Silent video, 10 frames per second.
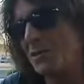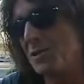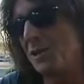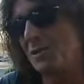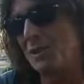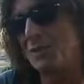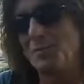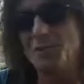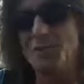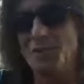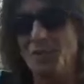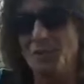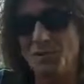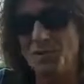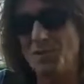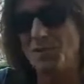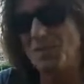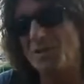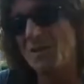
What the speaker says: it's all about the music and the song.